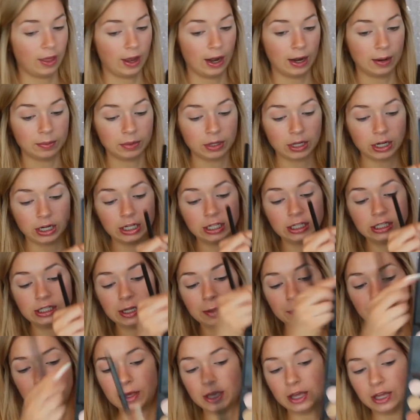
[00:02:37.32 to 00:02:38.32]
Then I'm going to
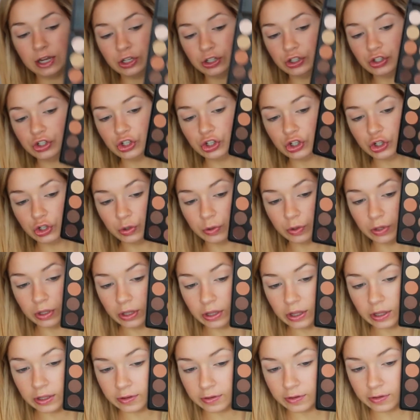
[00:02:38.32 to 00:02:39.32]
dip into
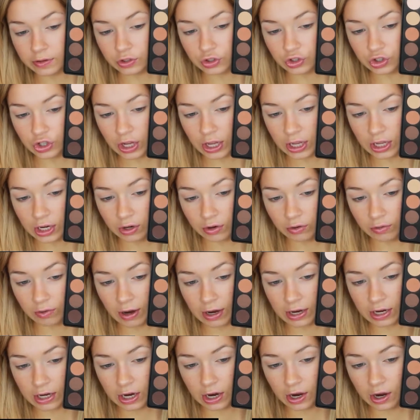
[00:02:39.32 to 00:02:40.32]
this shade
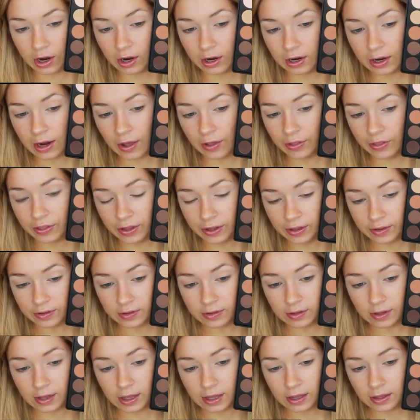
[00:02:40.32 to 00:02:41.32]
right here. Now,
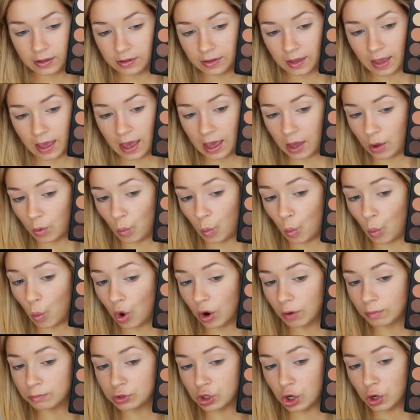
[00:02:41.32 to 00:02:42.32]
this is a
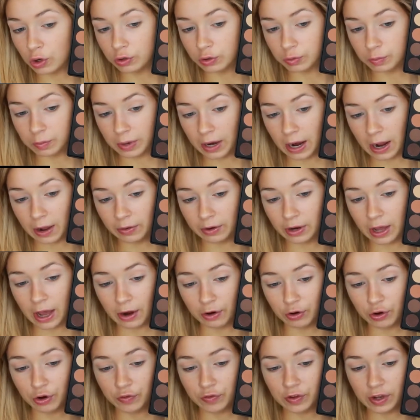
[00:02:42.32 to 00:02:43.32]
warm toned brown. I
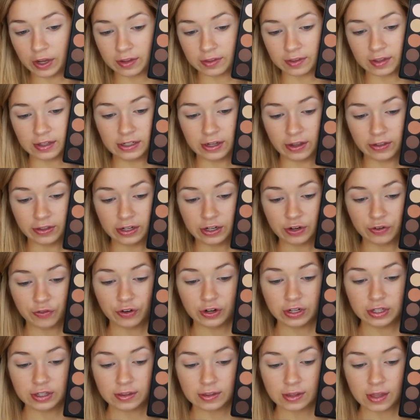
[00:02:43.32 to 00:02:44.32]
don't know if you guys can tell the
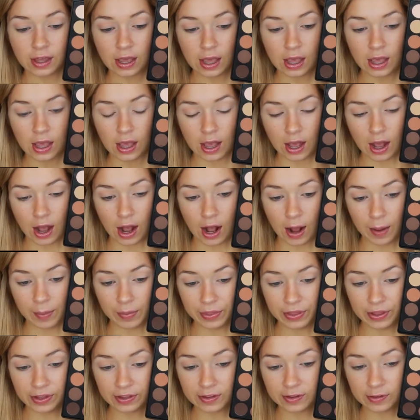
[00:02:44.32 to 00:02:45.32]
difference.
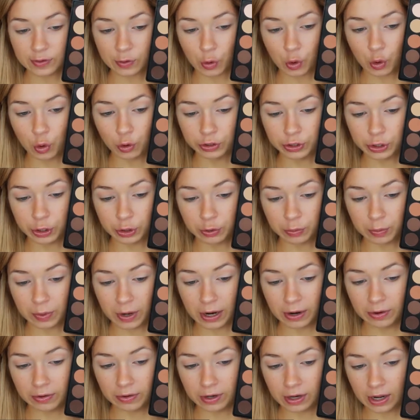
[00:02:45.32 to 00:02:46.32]
This is a cool toned
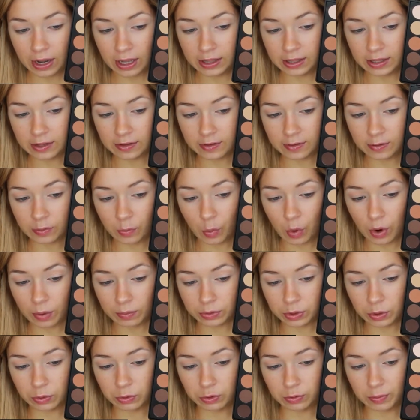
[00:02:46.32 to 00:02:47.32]
brown, and this is a warm
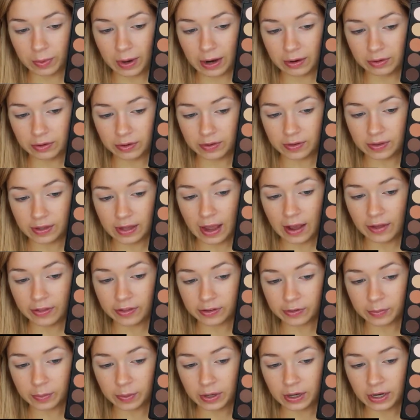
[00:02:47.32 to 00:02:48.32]
toned brown. See how
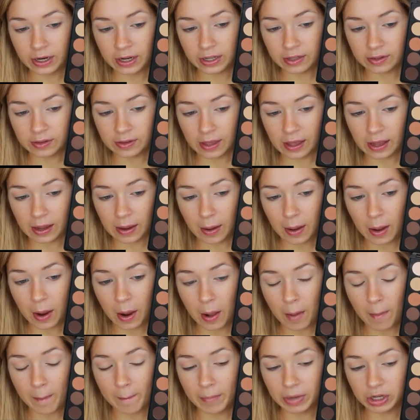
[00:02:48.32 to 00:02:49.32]
this one is like
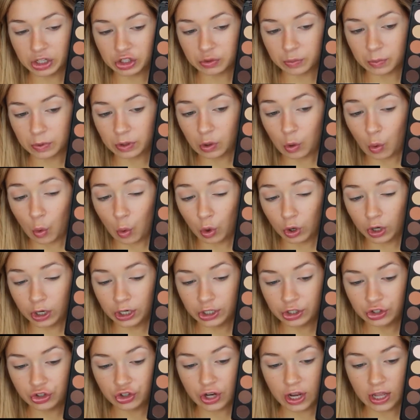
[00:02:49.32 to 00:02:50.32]
much more
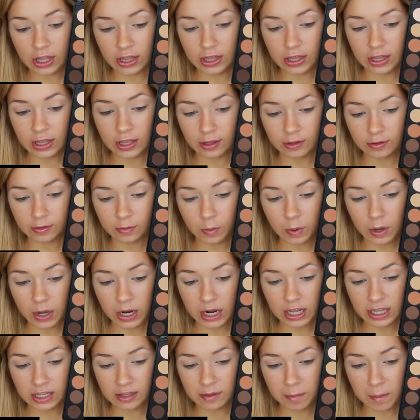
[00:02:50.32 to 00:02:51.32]
orange and this
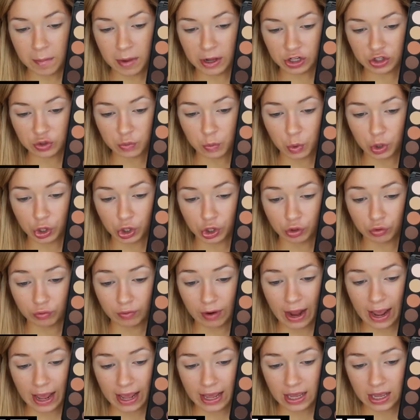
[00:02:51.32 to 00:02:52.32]
one is much more
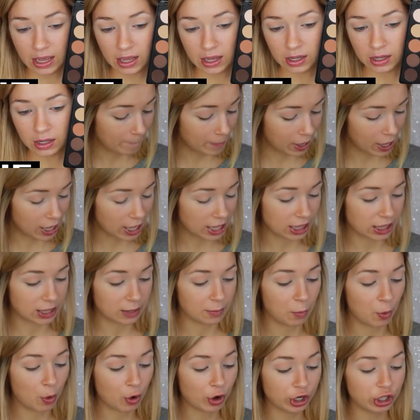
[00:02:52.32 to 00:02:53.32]
gray. But
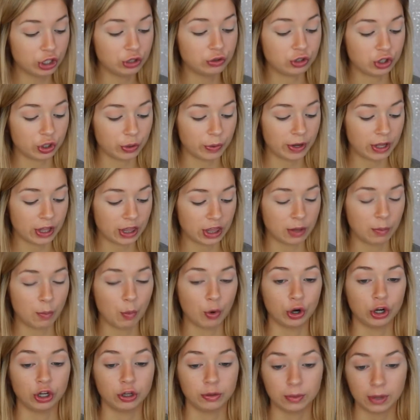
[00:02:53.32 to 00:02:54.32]
the more you do it, the
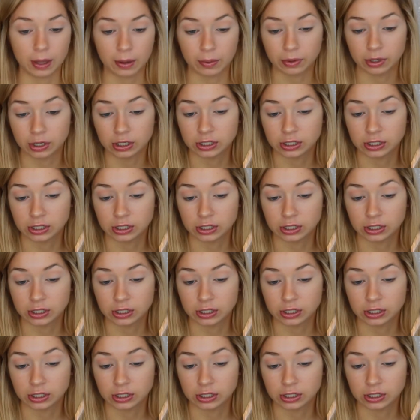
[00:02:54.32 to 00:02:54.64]
more you'll be able